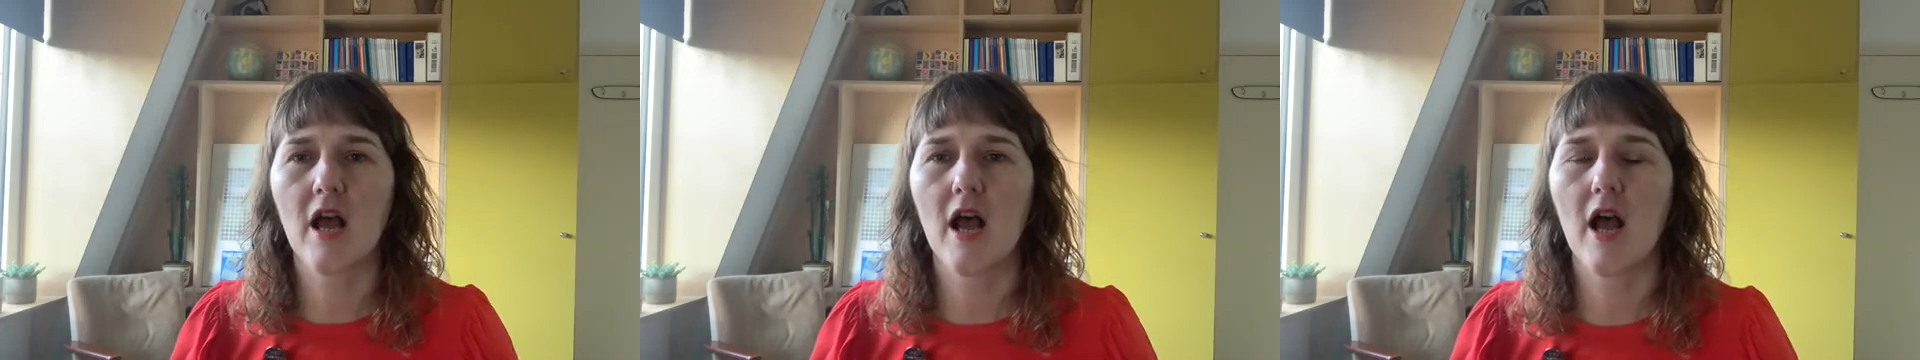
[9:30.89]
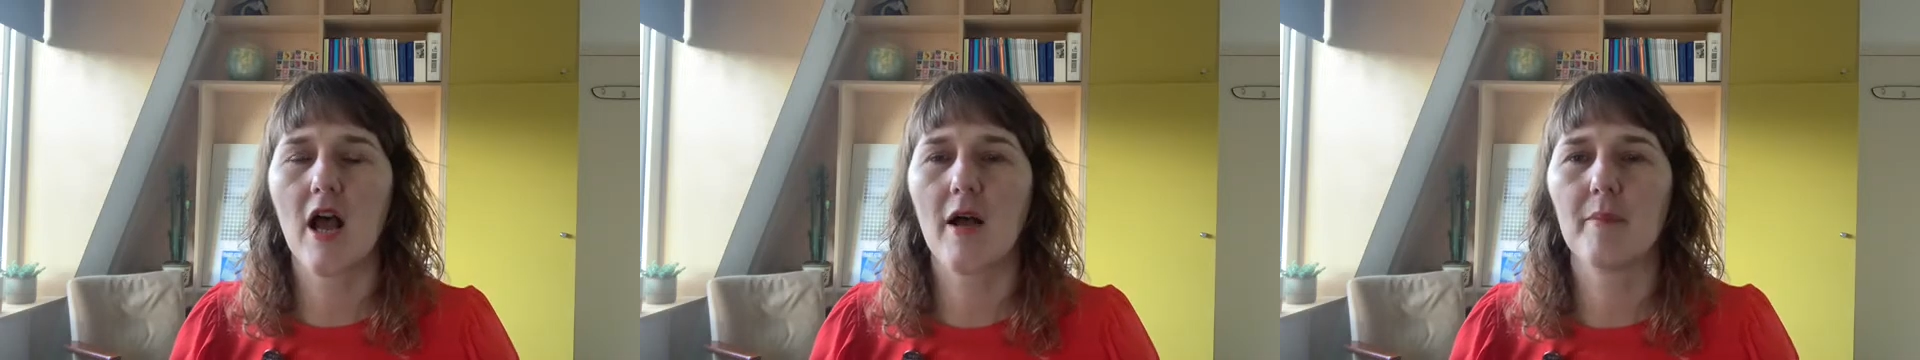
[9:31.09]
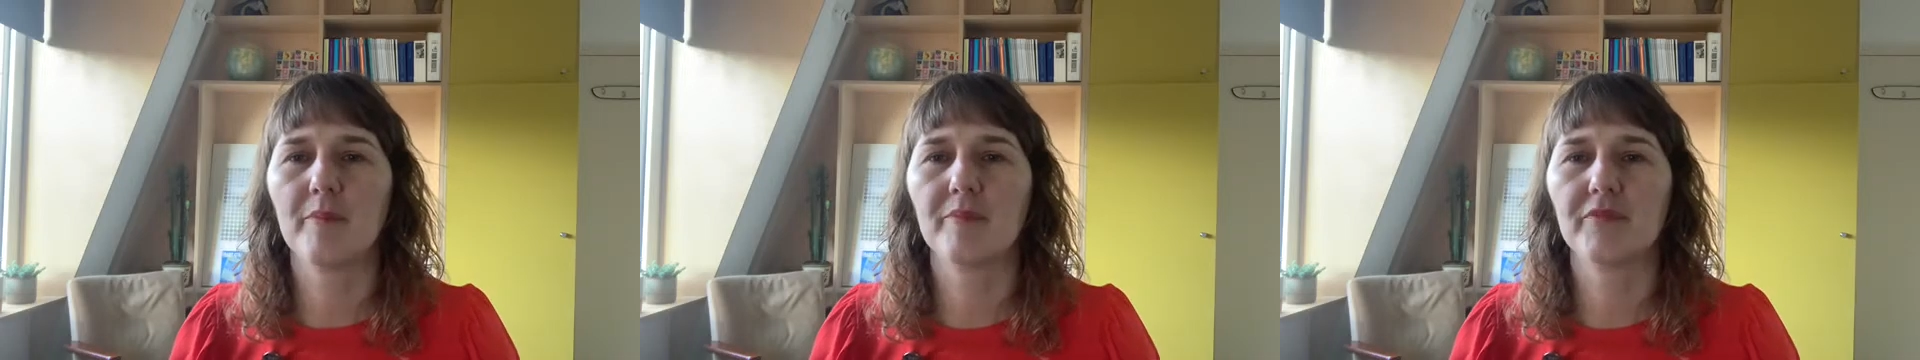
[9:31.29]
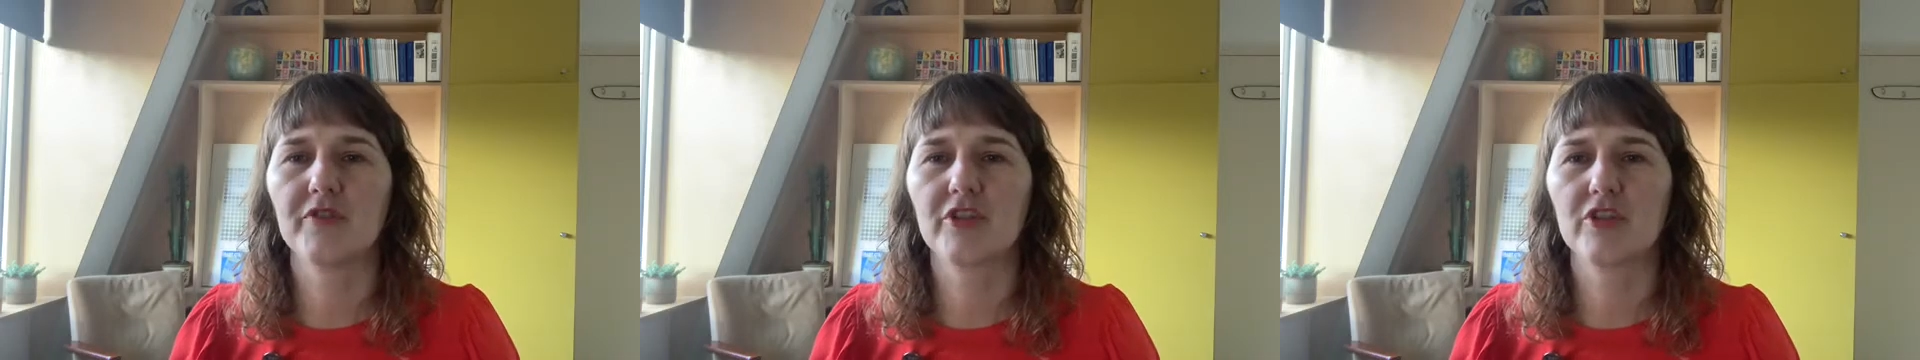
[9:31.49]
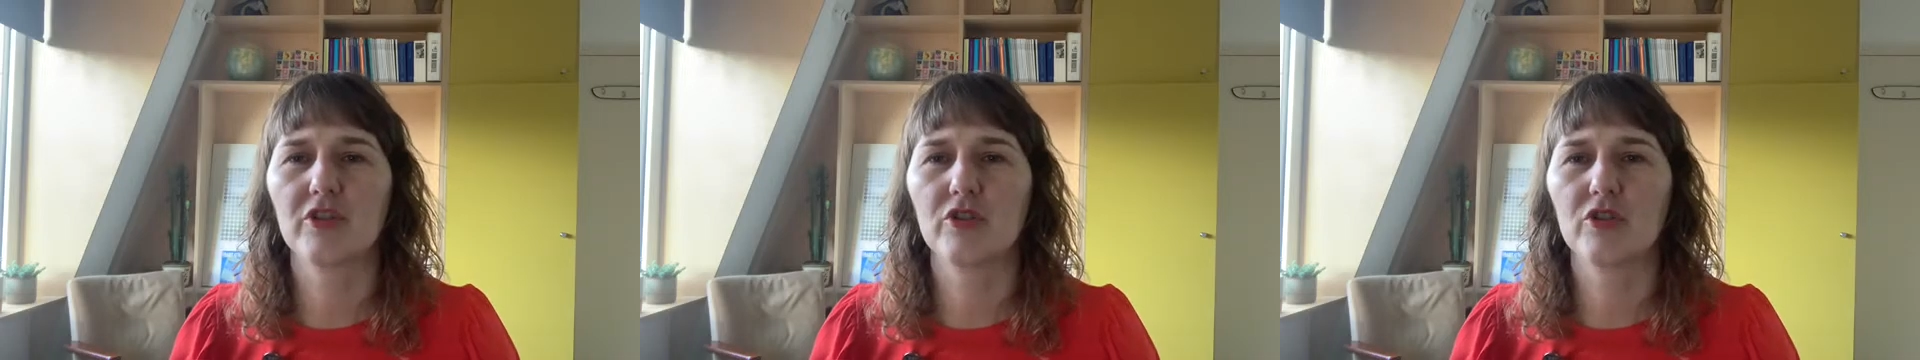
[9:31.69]

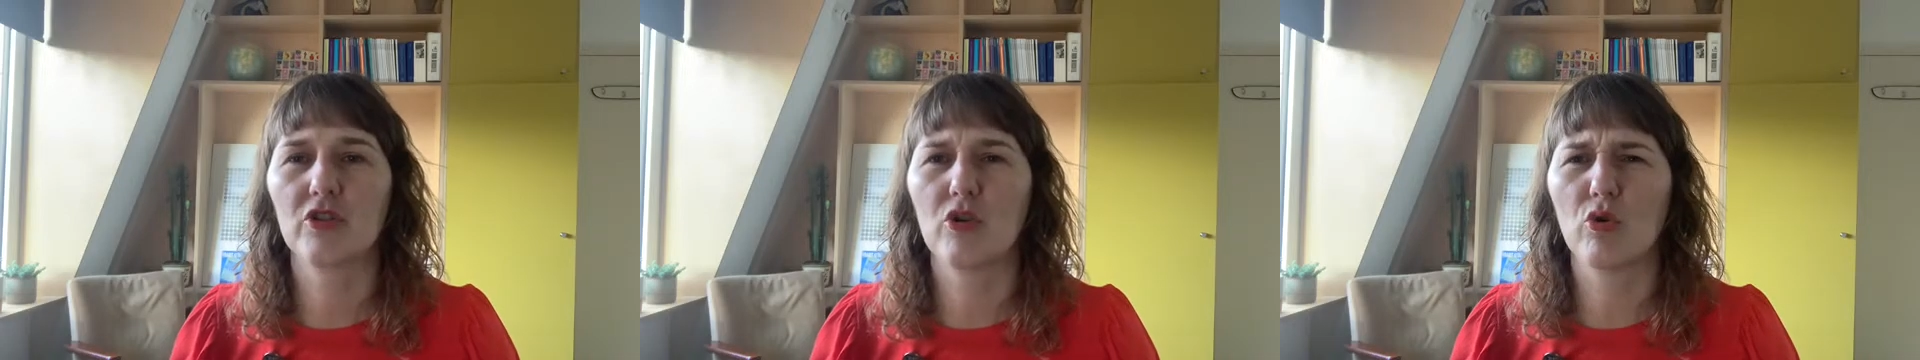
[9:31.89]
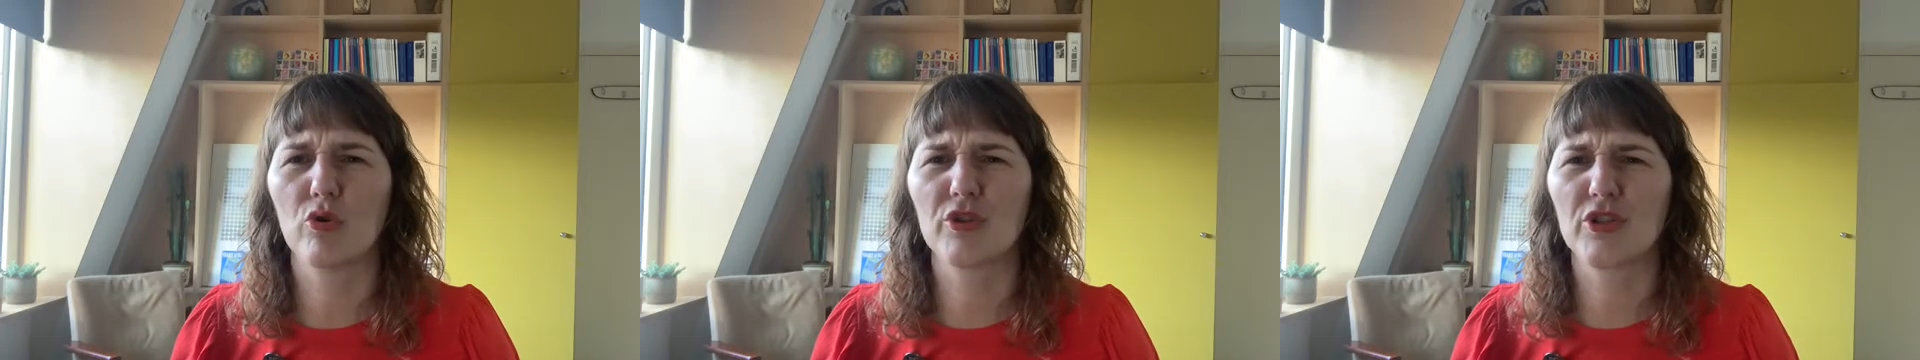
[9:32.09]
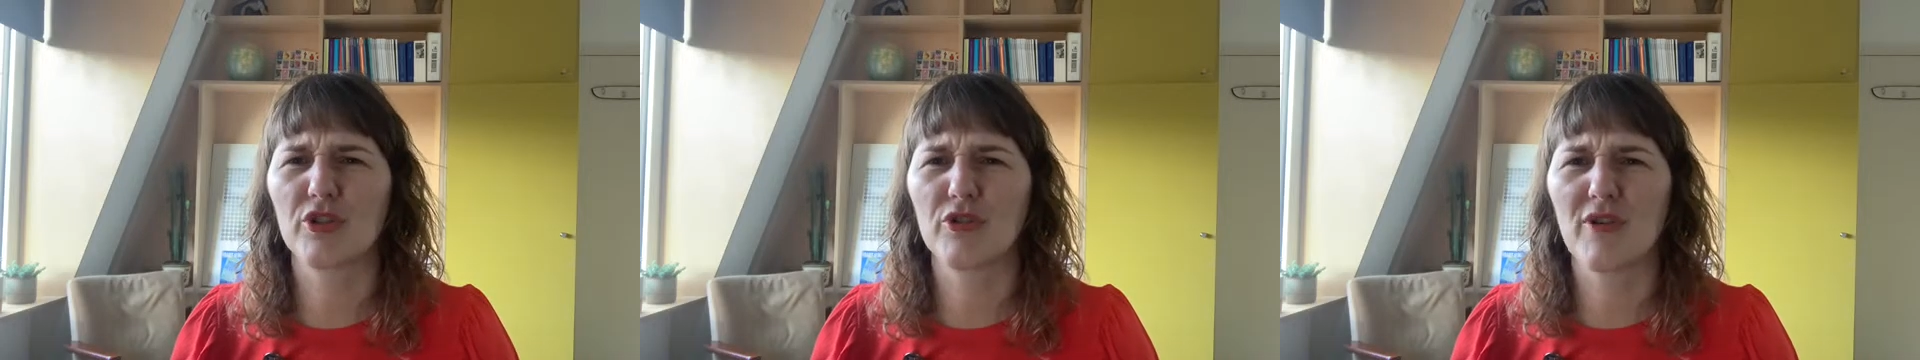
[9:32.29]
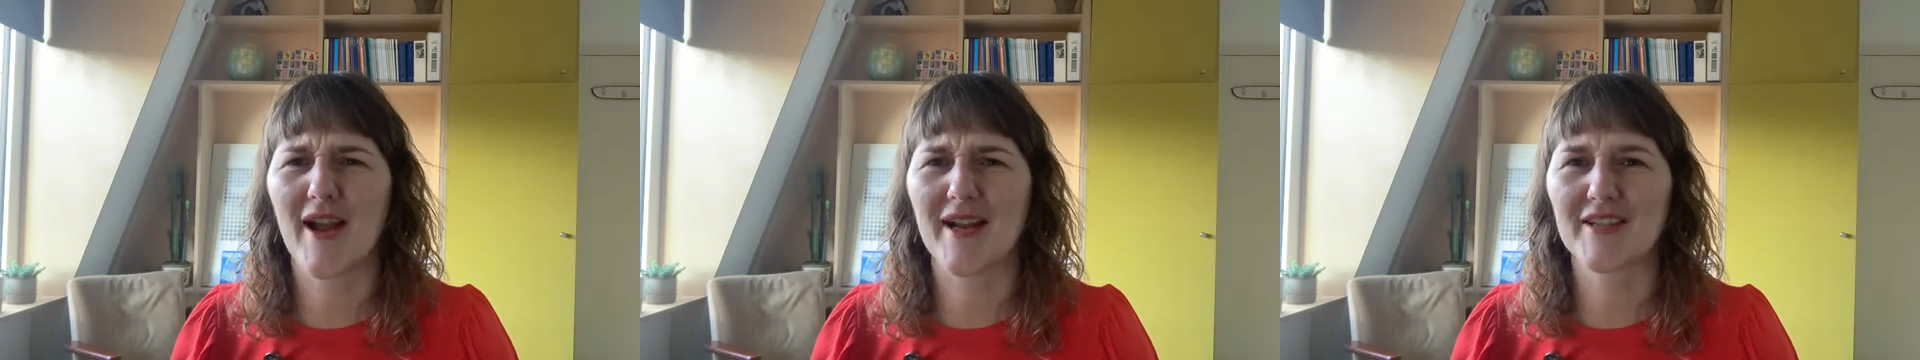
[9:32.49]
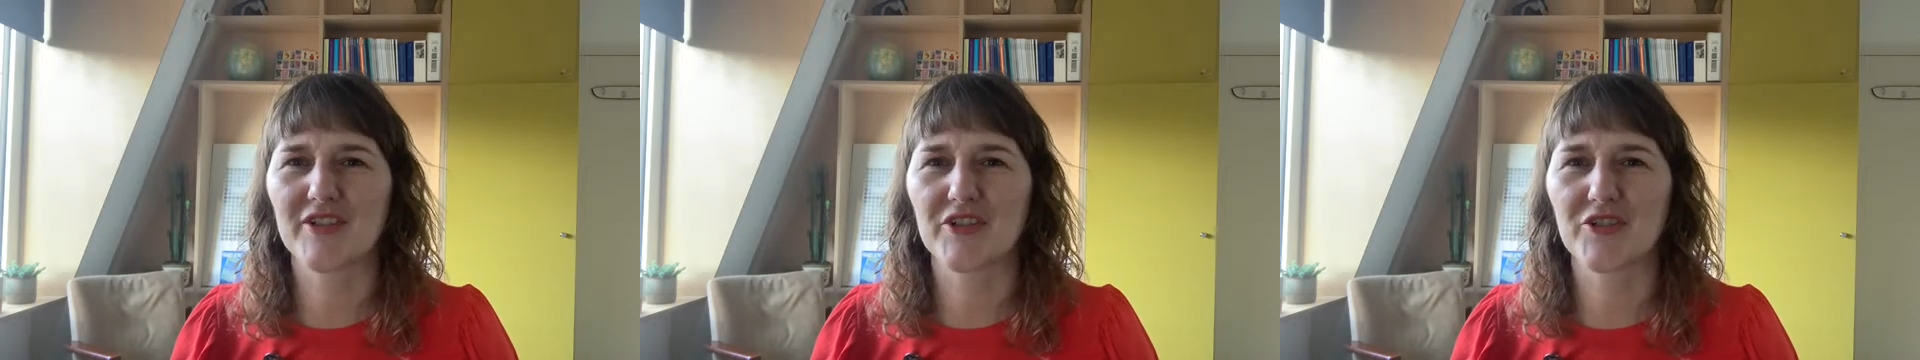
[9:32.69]
To
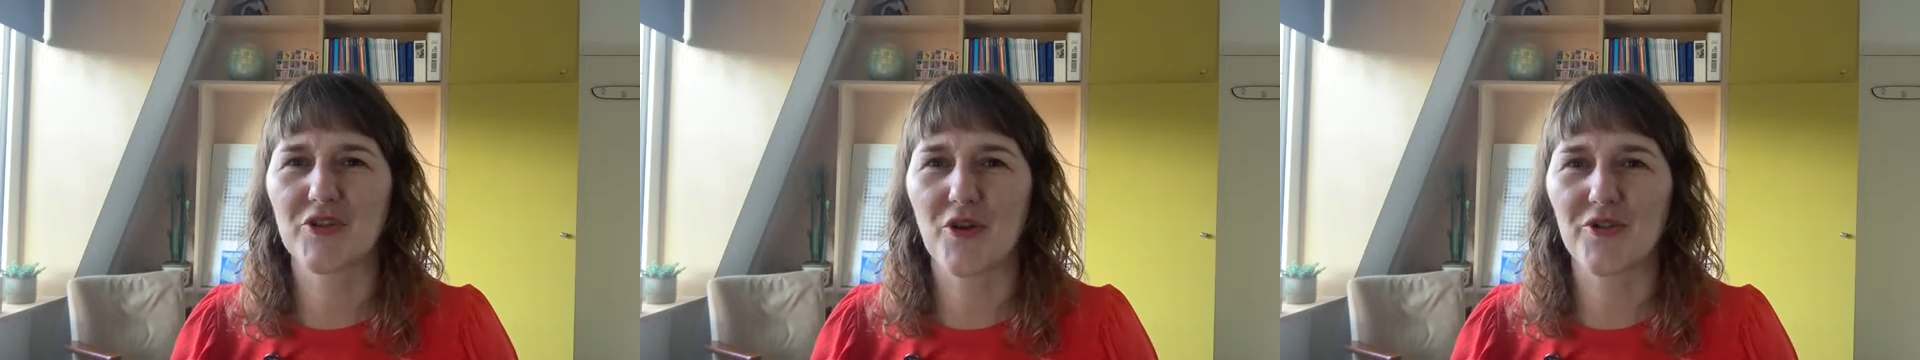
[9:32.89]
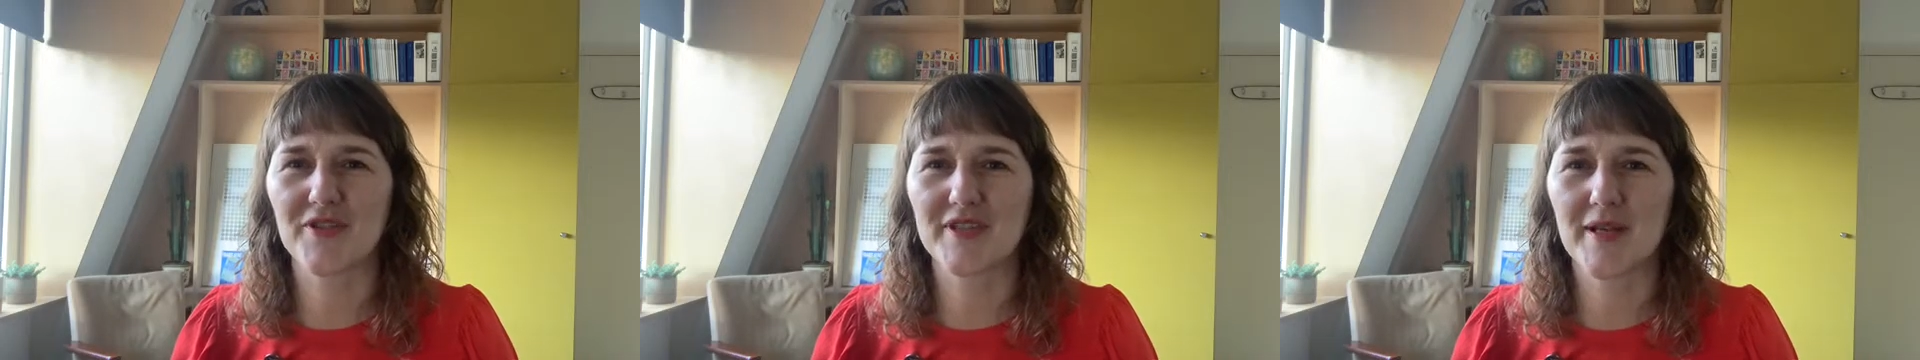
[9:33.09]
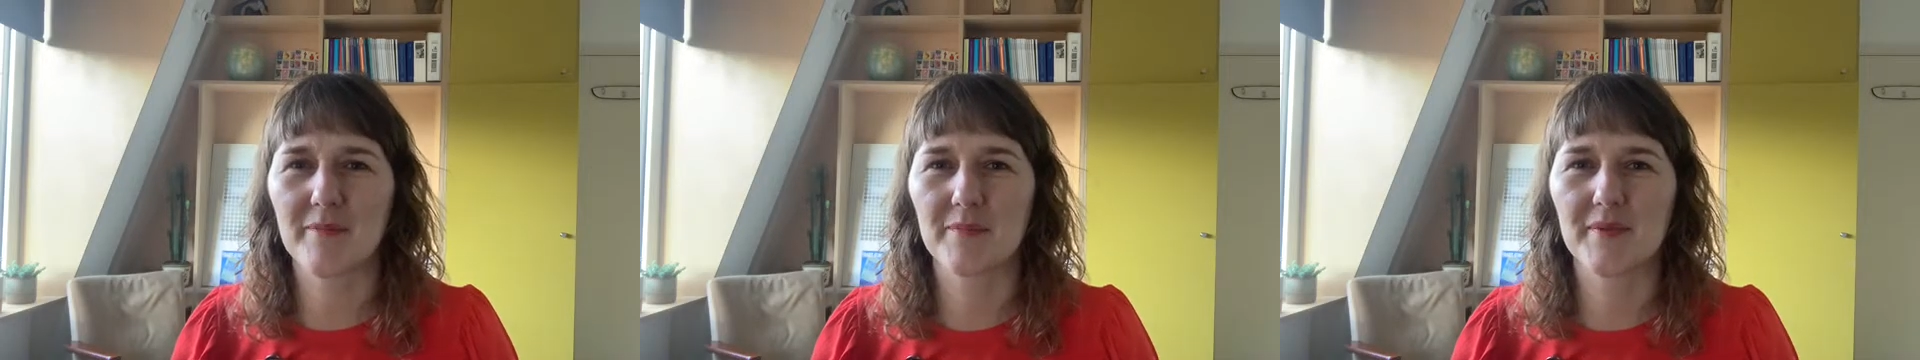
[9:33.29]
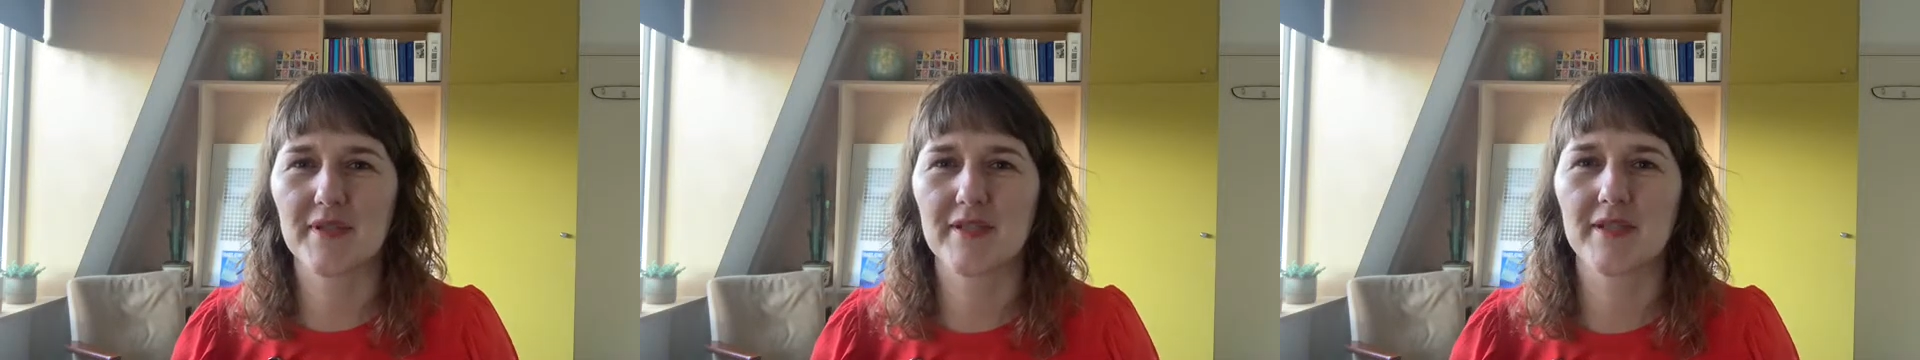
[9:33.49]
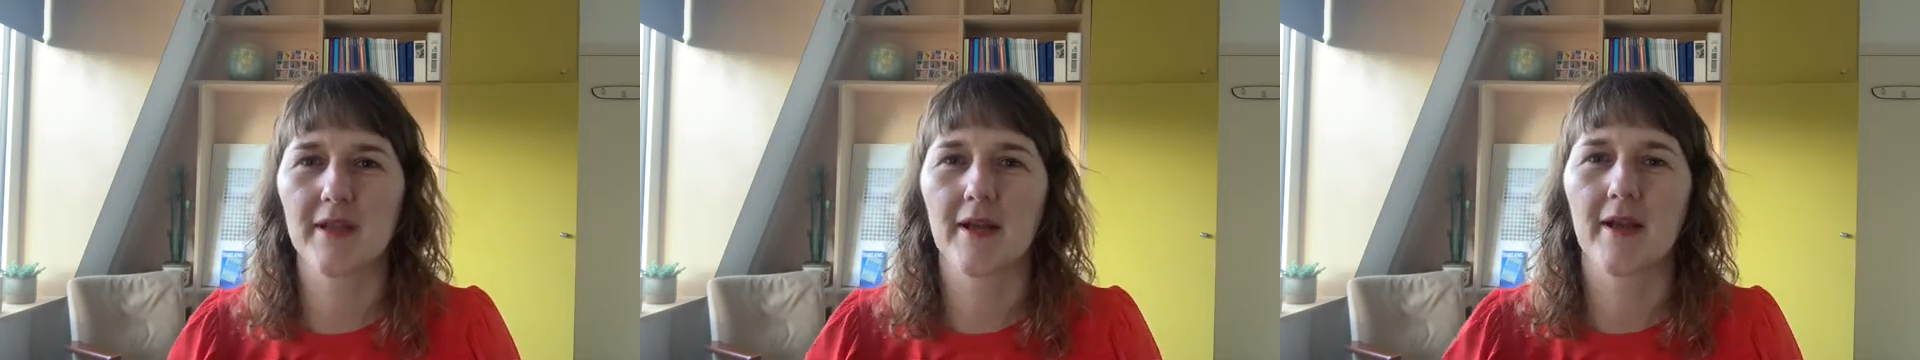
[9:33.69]
autocorrect and gossips.